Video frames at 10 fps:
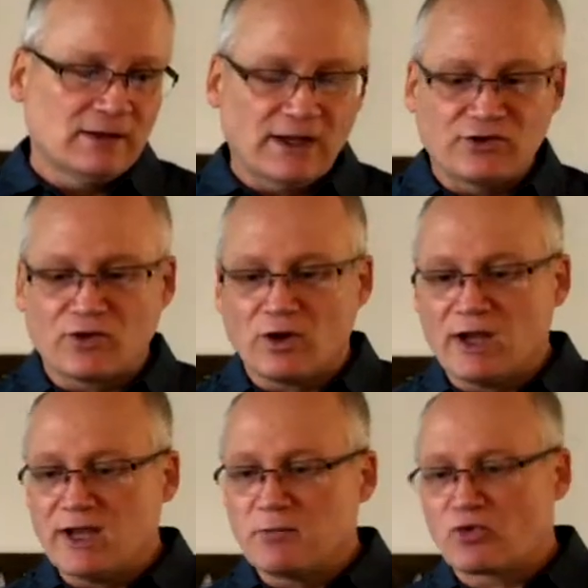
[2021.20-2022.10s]
And,
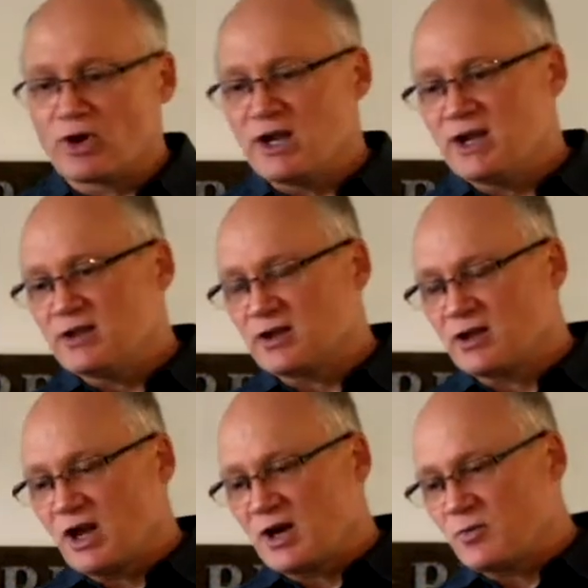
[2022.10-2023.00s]
draw, and pray
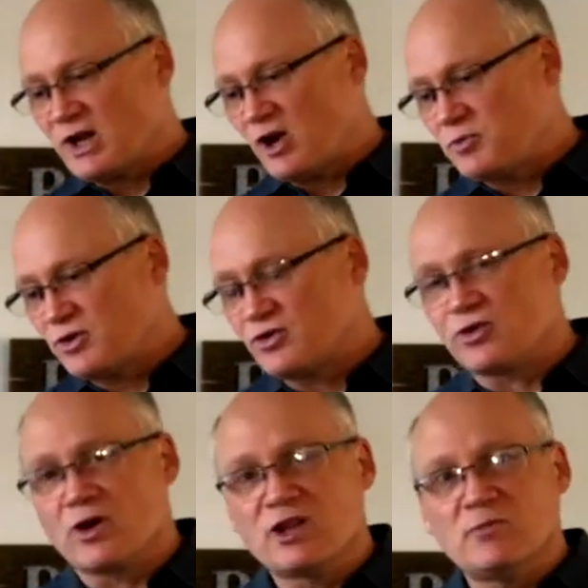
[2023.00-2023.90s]
that God would help you to
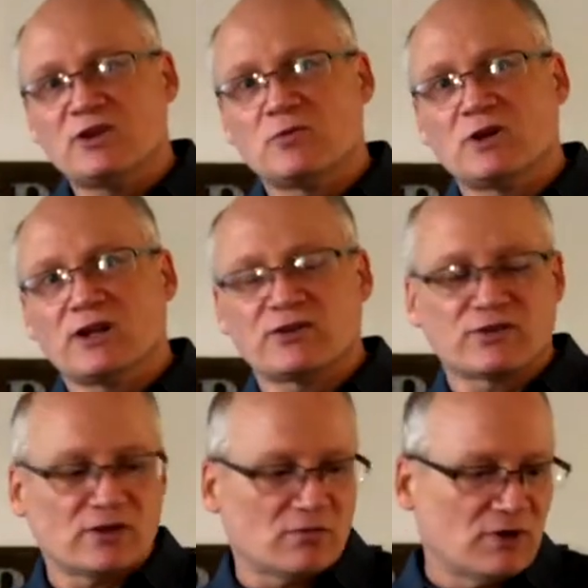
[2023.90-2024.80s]
draw them into
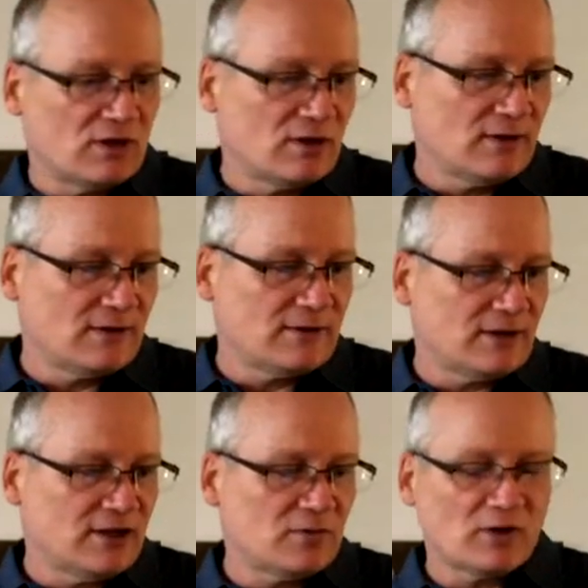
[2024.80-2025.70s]
relationship.
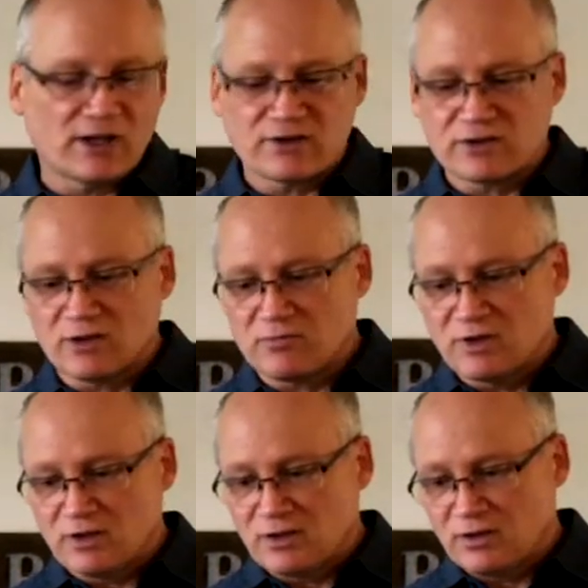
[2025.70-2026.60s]
Into relationship.
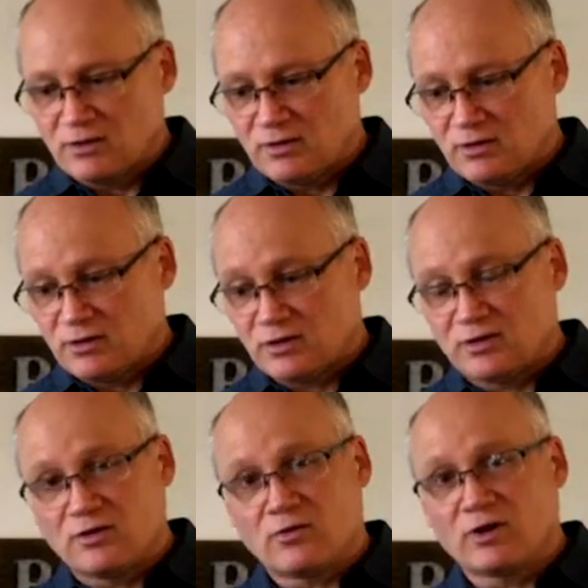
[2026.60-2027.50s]

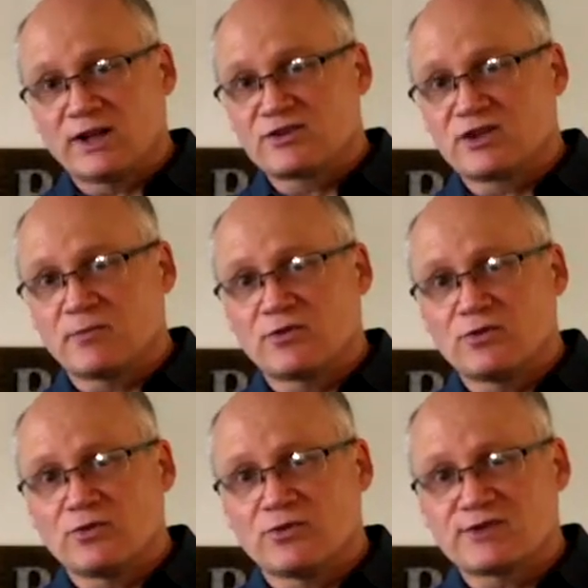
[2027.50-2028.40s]
Relationship
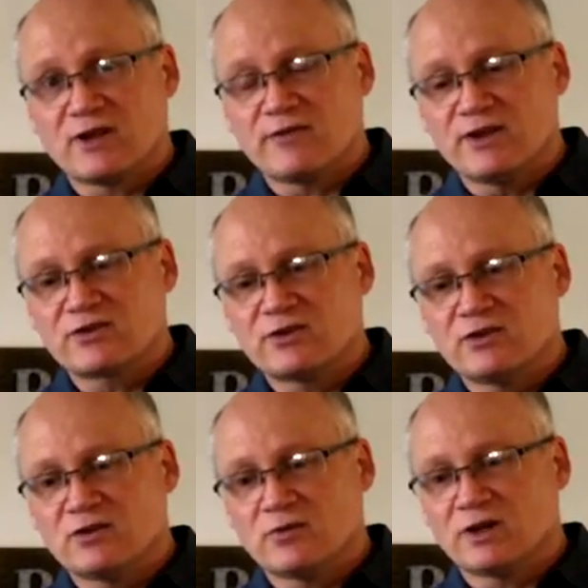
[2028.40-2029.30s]
through
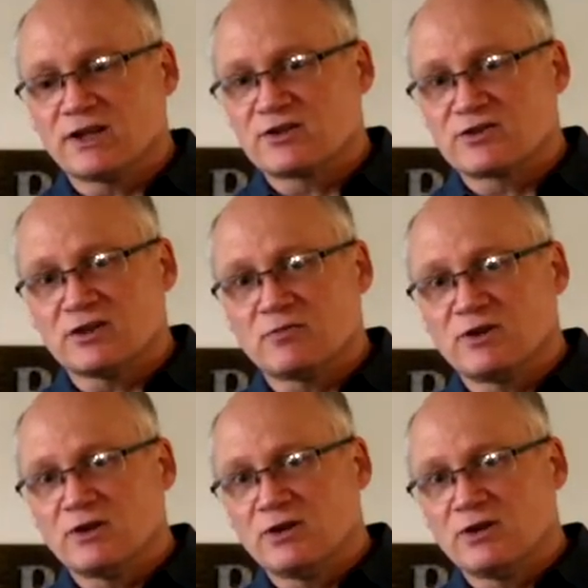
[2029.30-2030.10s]
salvation, relationship